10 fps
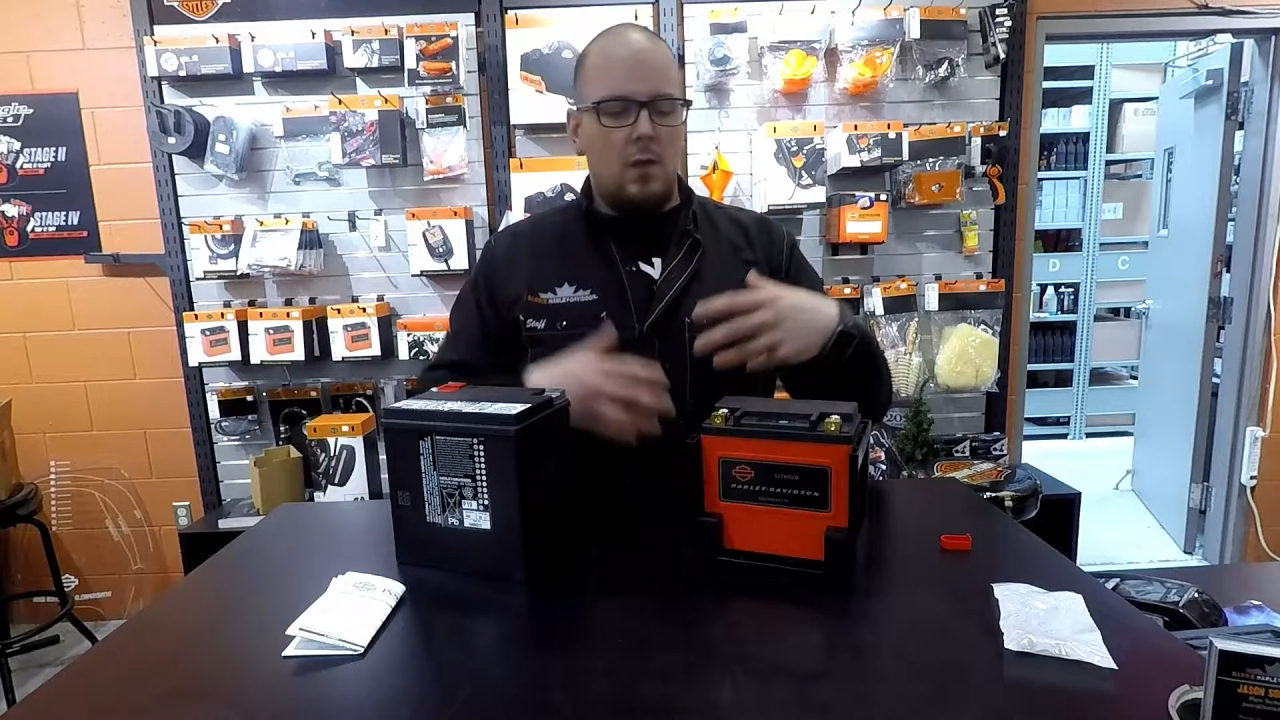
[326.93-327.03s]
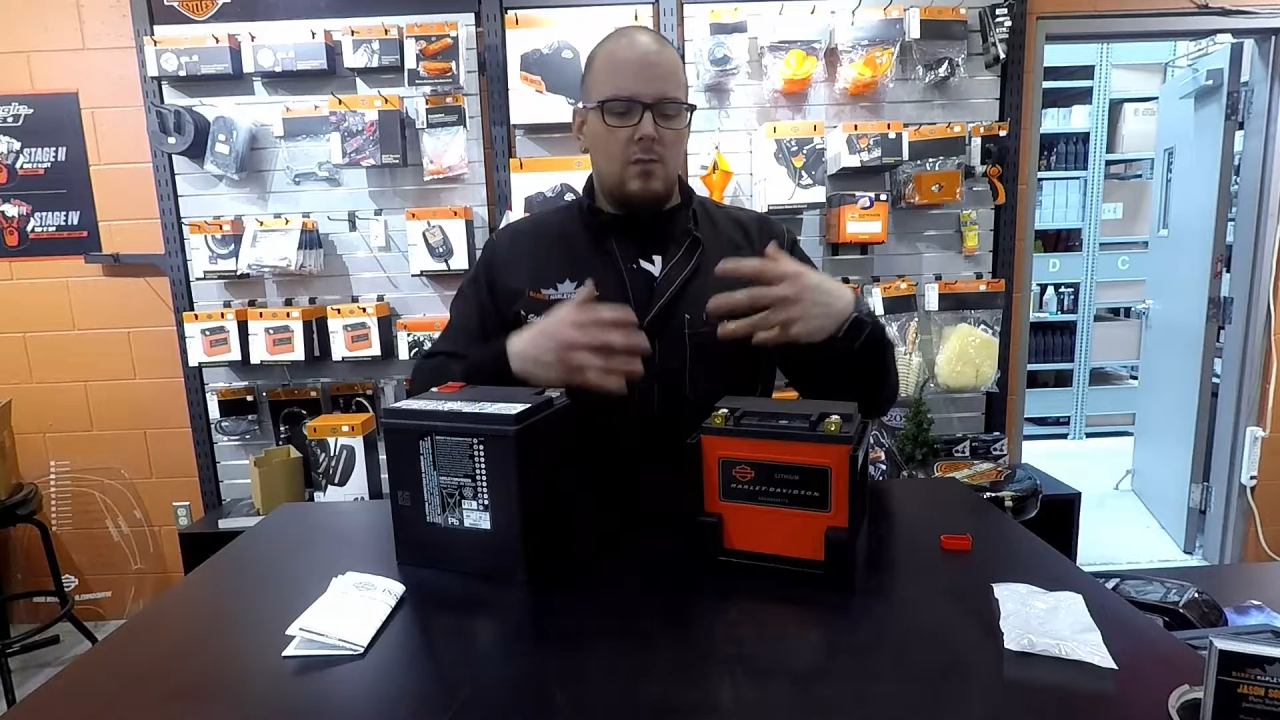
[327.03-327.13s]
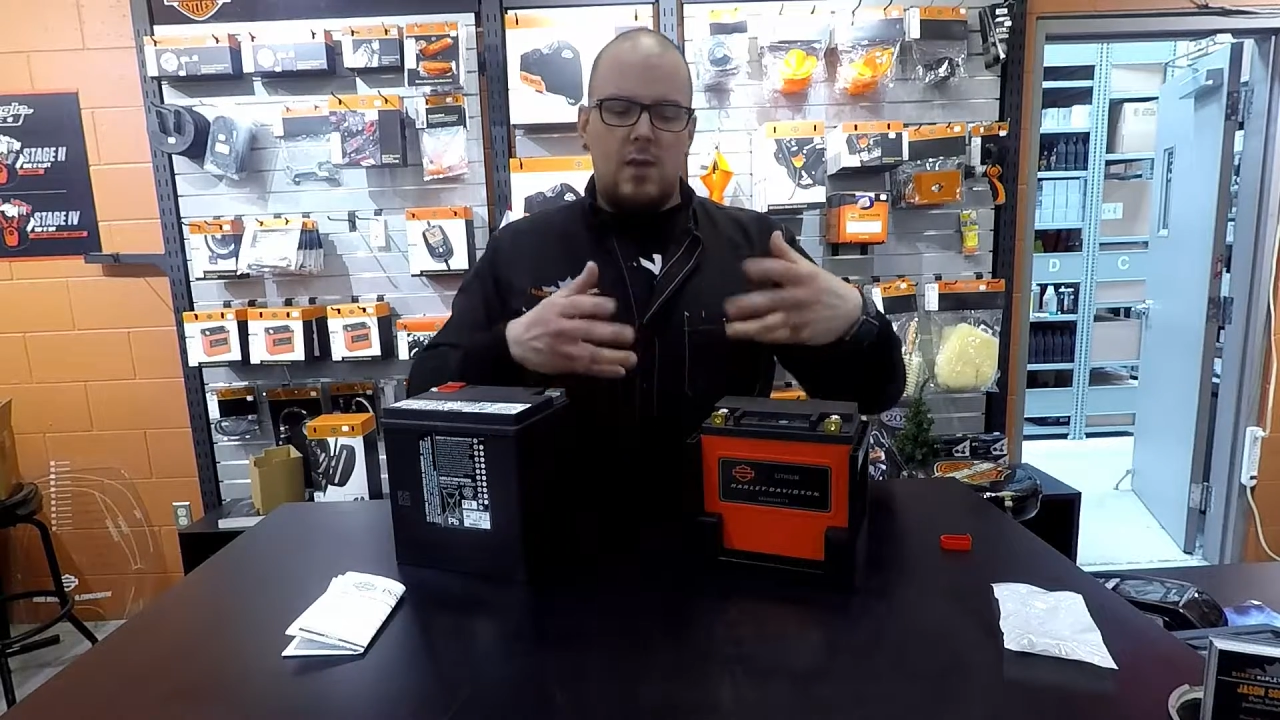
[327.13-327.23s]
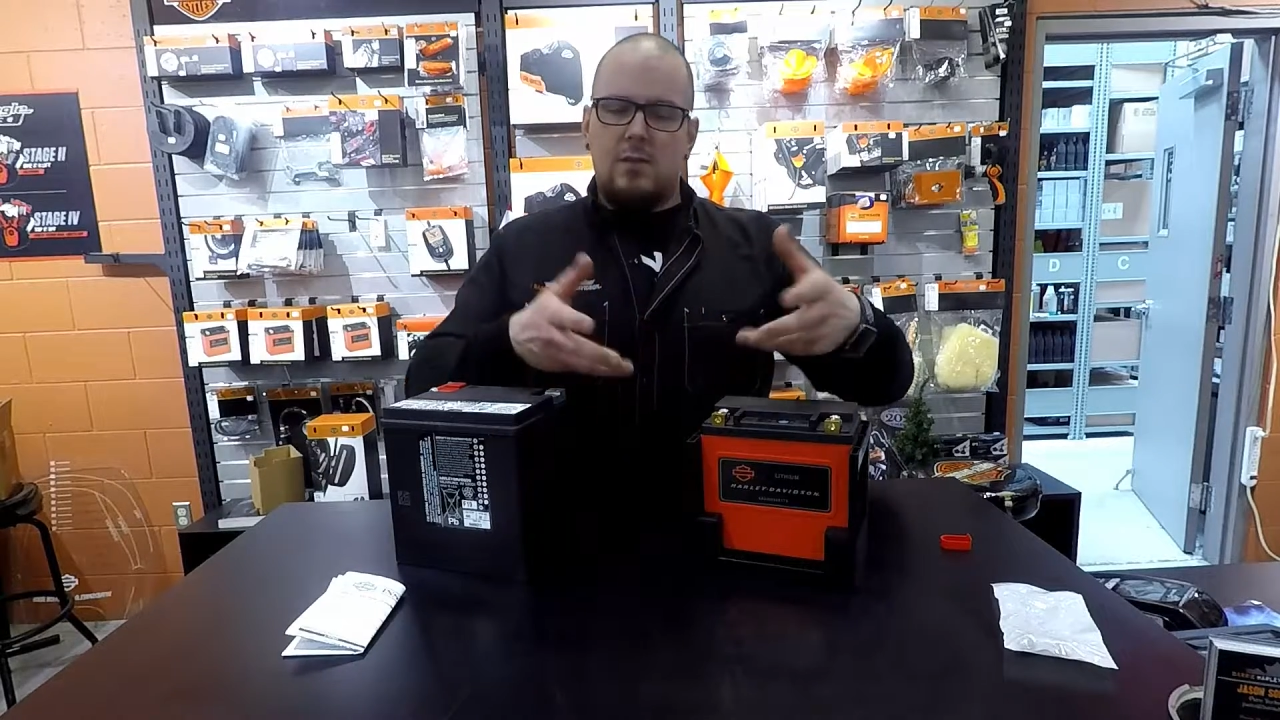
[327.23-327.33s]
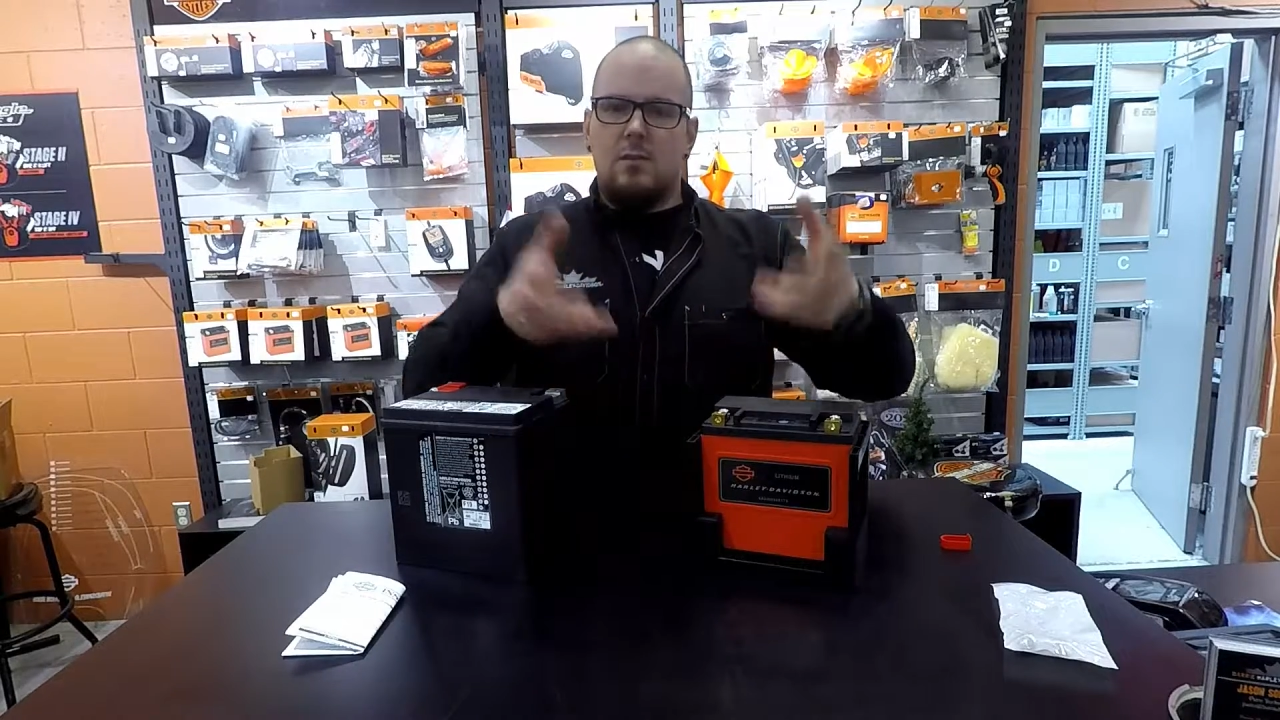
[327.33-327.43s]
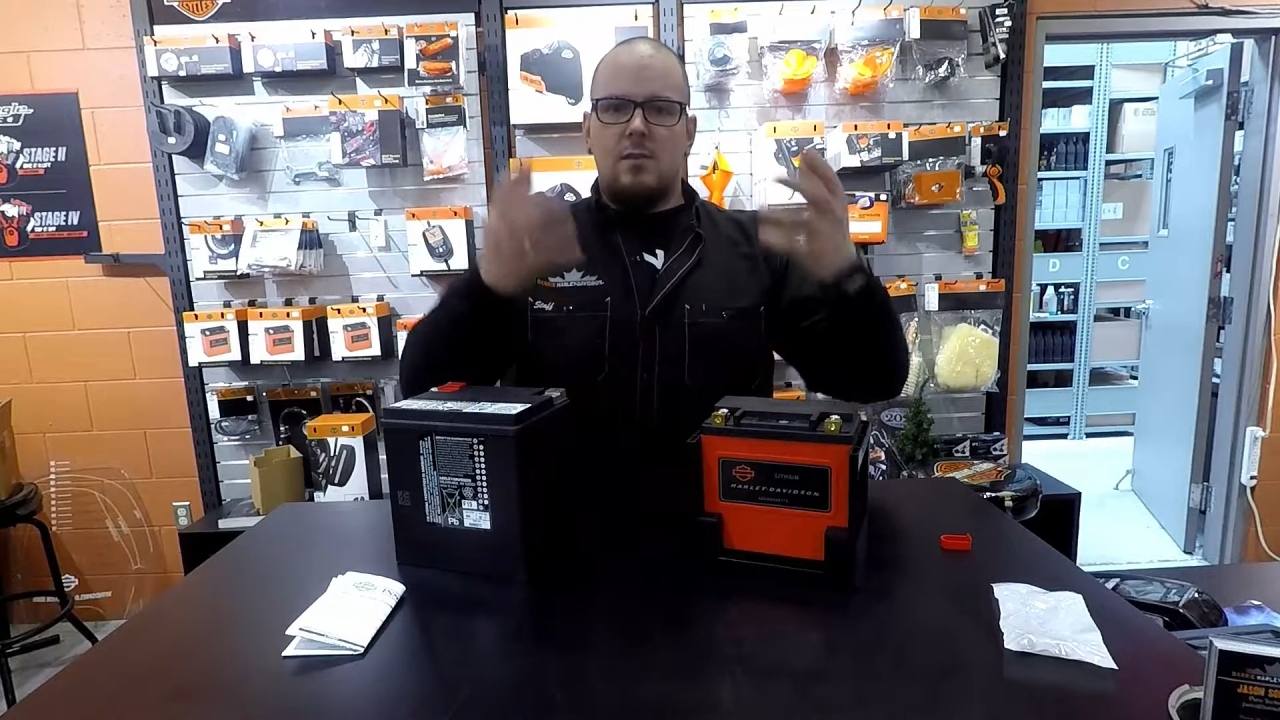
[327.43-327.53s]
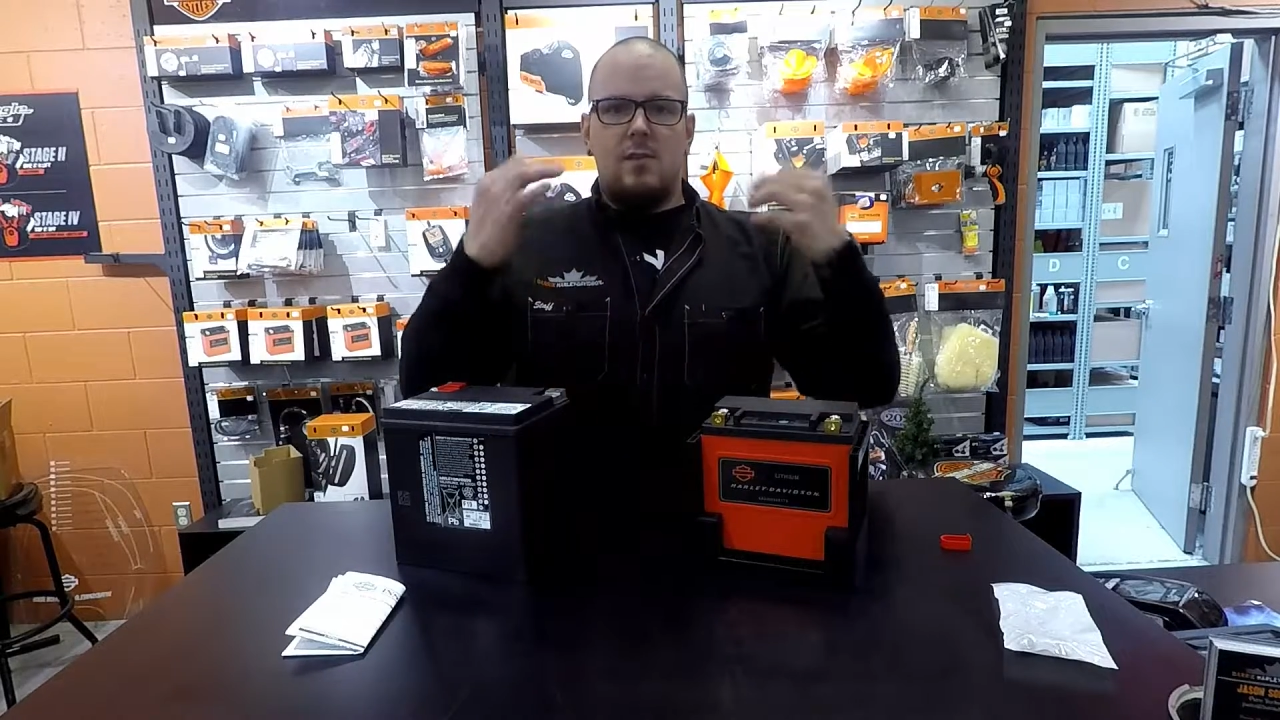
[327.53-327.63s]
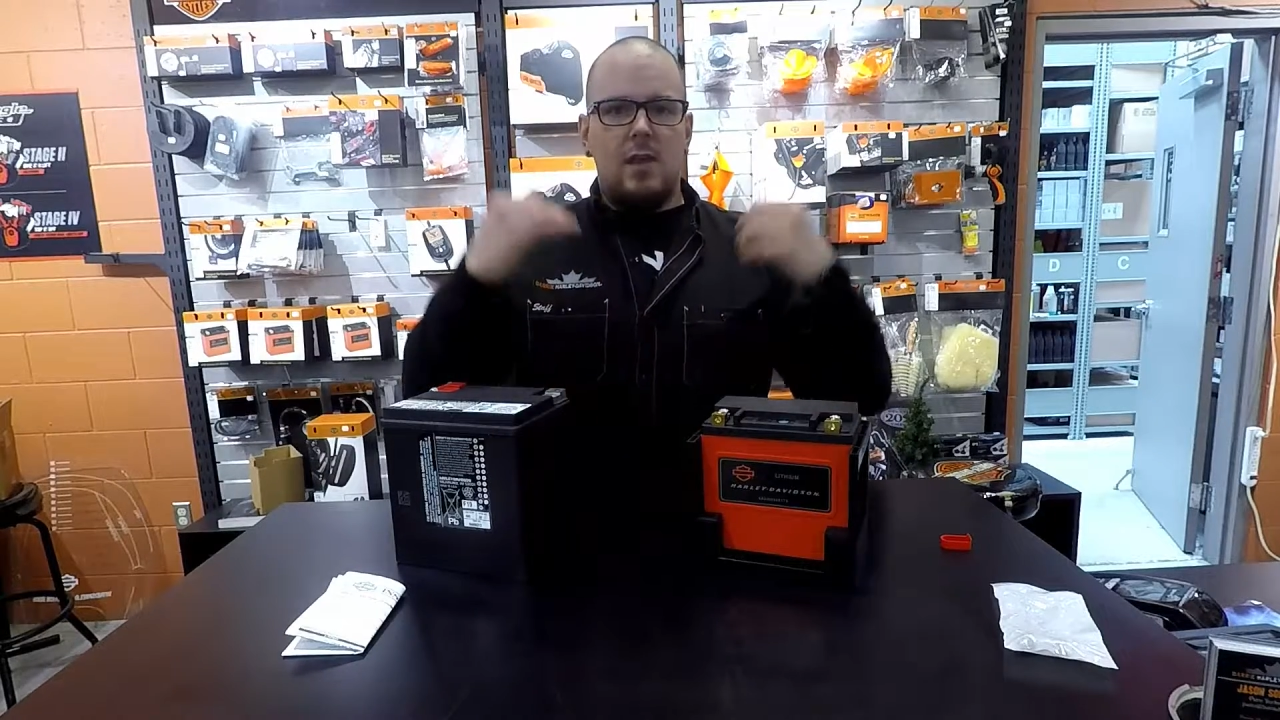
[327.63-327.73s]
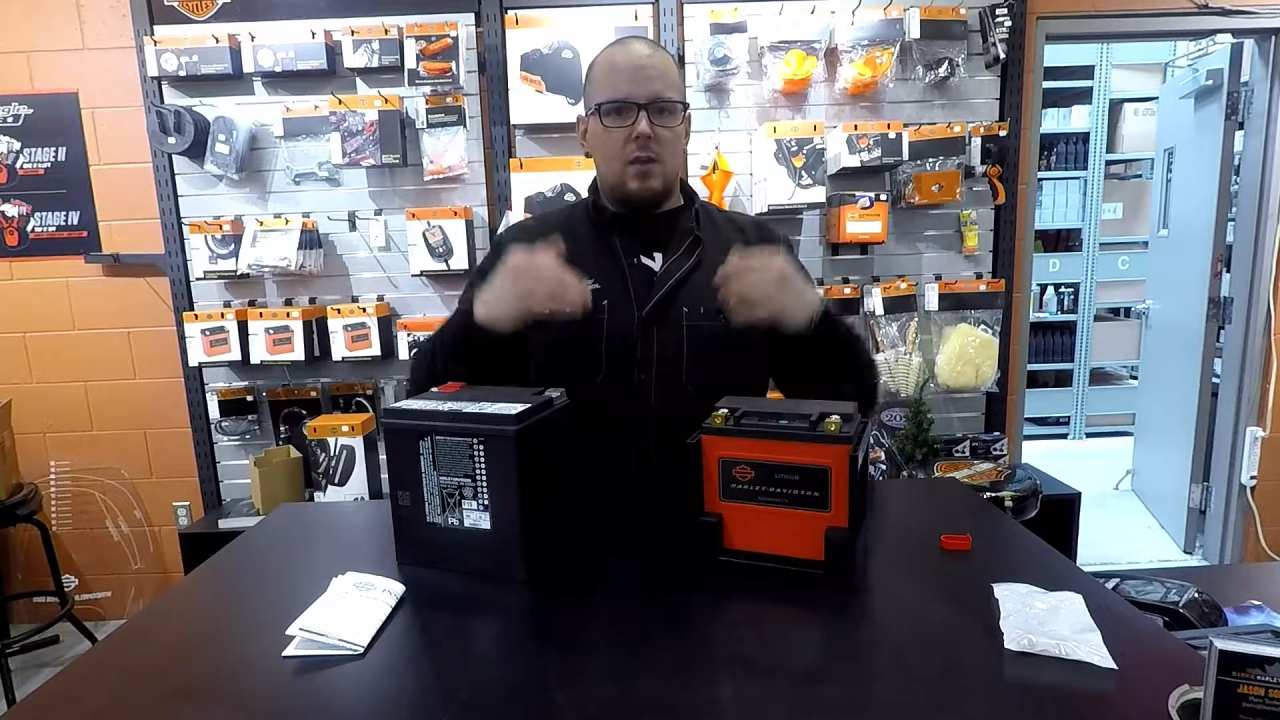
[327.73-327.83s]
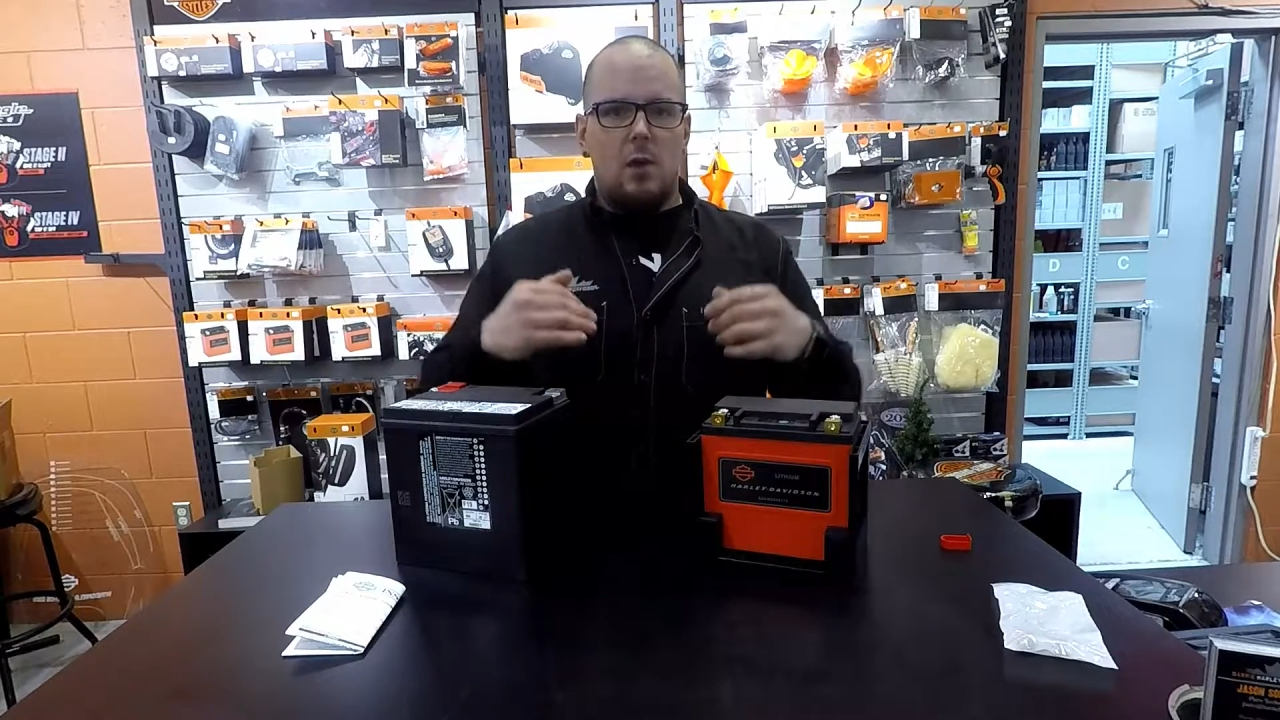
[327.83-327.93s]
technically
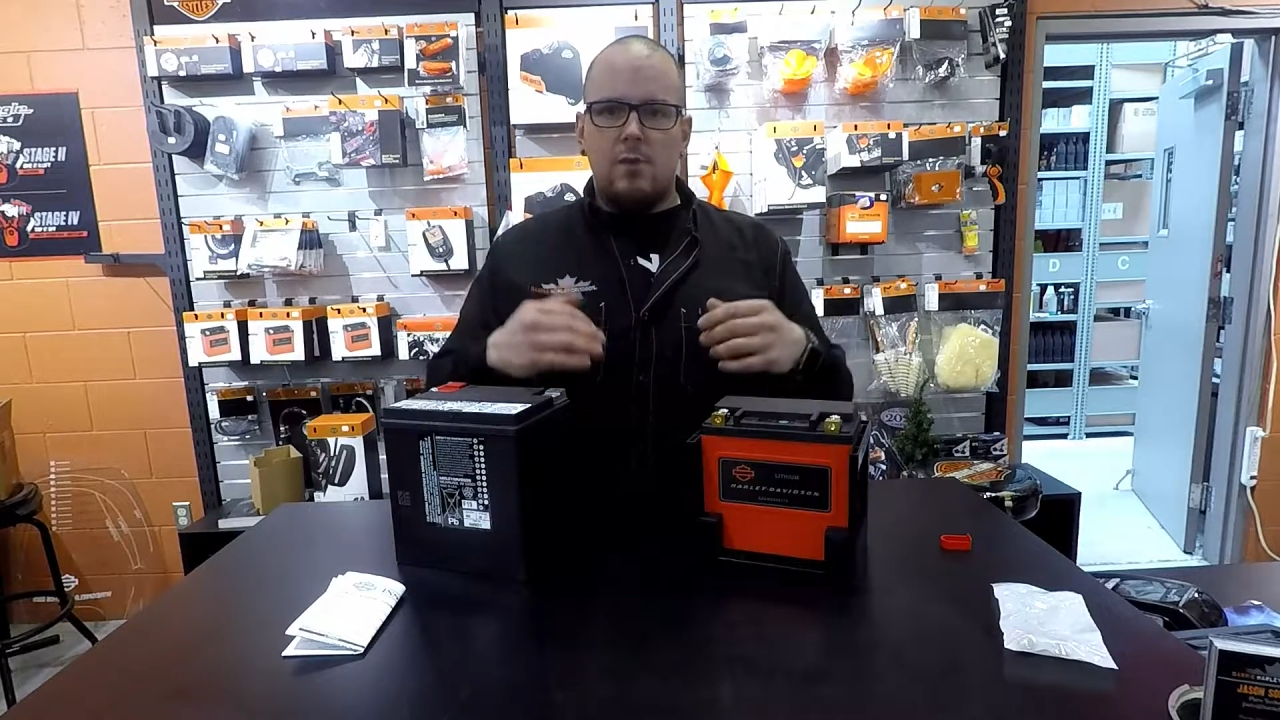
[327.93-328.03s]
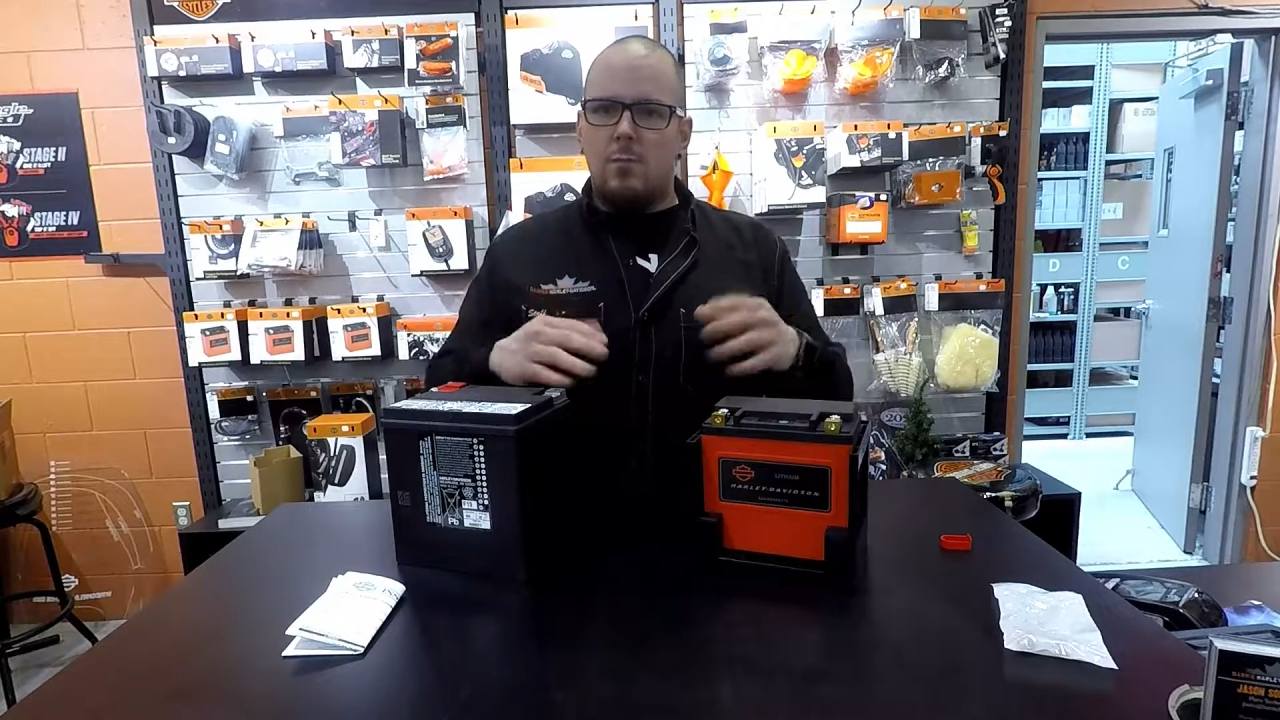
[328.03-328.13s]
take it off